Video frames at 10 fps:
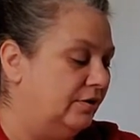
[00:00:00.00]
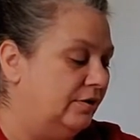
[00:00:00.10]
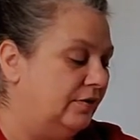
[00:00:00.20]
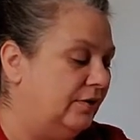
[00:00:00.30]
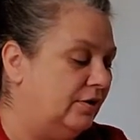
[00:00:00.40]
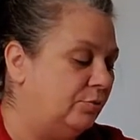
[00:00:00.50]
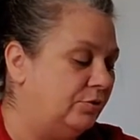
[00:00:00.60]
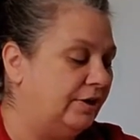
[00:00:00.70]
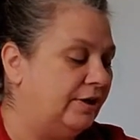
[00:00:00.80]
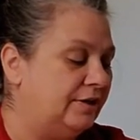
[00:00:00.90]
in the upper
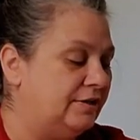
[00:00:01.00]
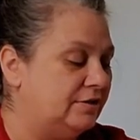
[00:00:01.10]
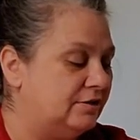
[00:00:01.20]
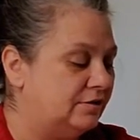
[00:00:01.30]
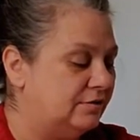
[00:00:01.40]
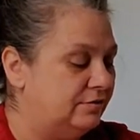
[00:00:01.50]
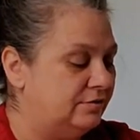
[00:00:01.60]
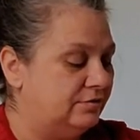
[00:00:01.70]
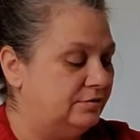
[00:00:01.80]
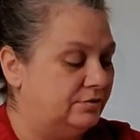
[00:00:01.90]
90s
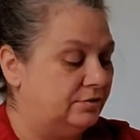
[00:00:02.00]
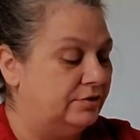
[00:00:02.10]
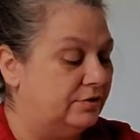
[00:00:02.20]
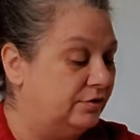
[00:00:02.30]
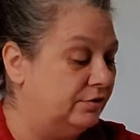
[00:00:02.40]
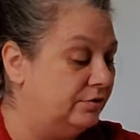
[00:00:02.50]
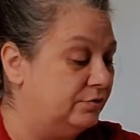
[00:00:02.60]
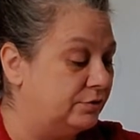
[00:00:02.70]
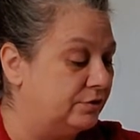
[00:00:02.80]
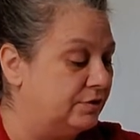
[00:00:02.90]
or in the
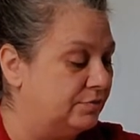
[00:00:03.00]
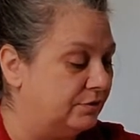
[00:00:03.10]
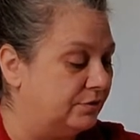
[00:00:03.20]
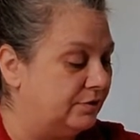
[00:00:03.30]
hundreds with